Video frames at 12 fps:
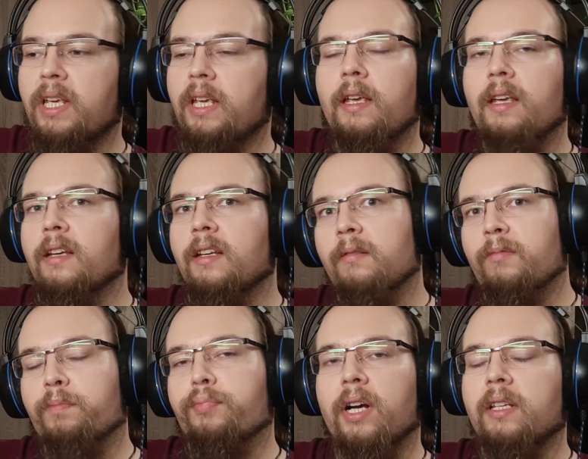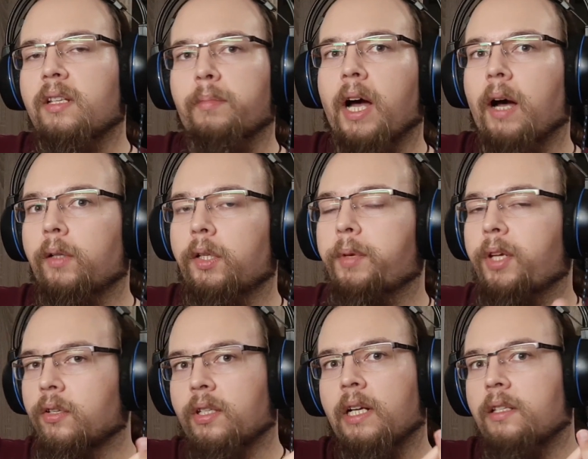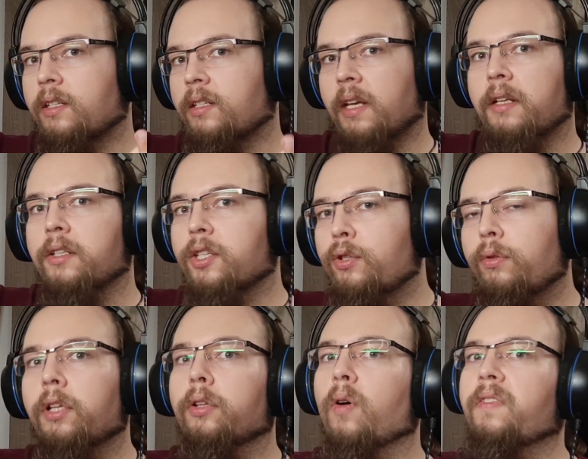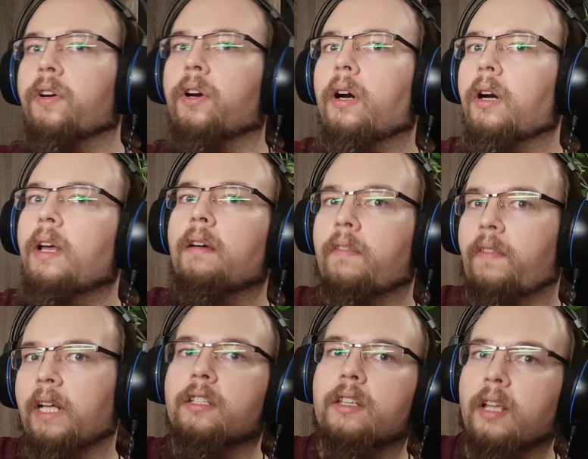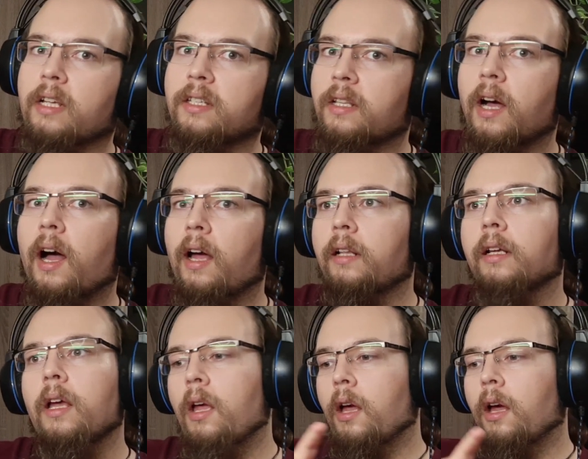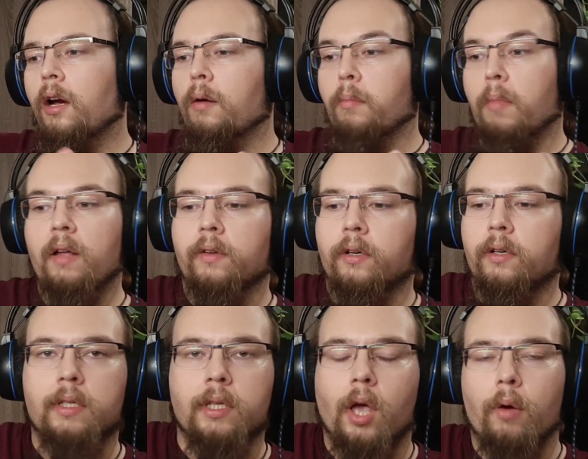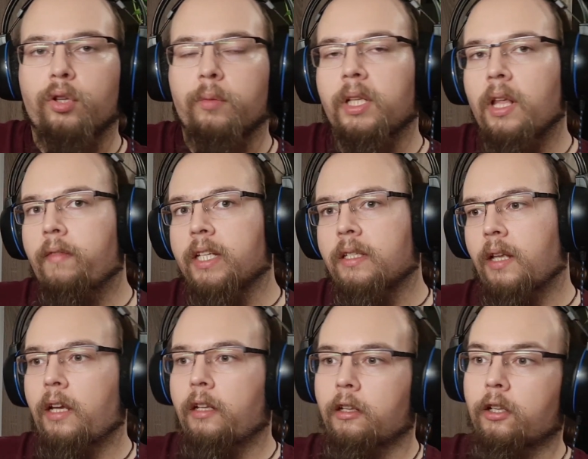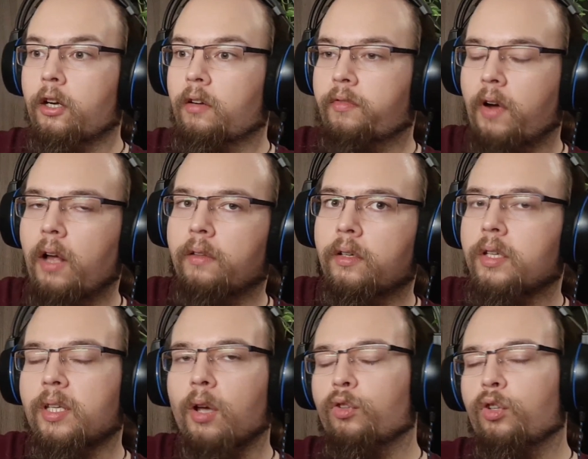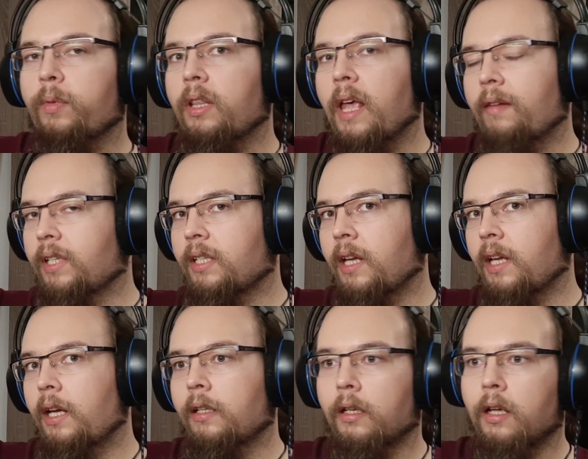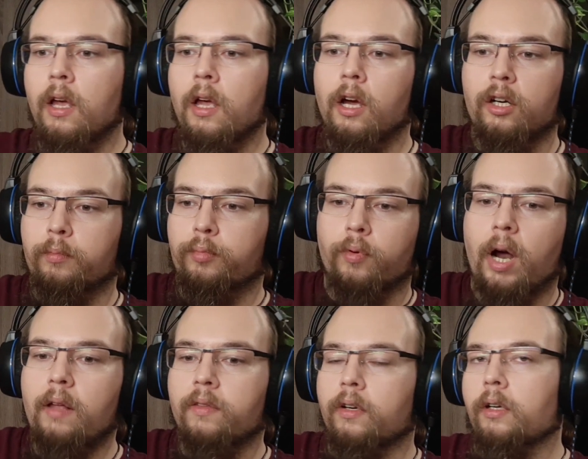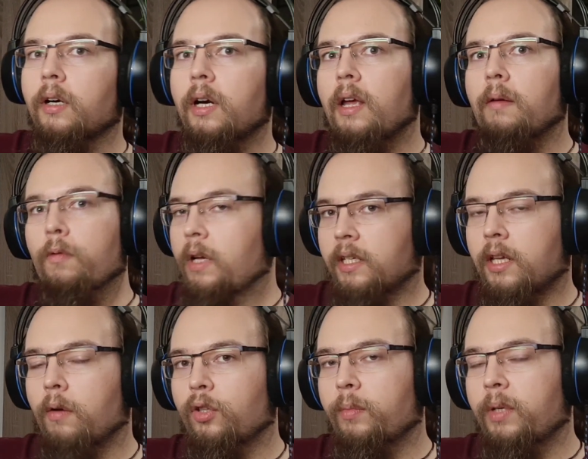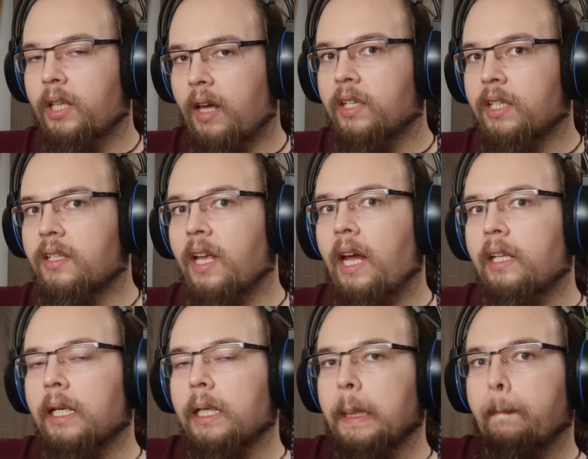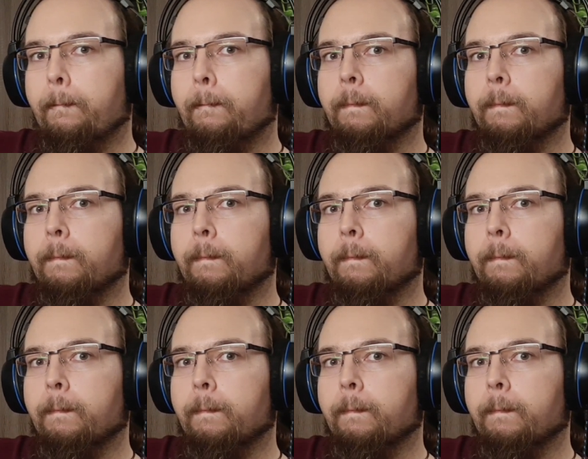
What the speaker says: be depressed about it because that's a second student of her that has died. Her mother is going to be devastated. Her father is going to be devastated. Her brother is going to be devastated.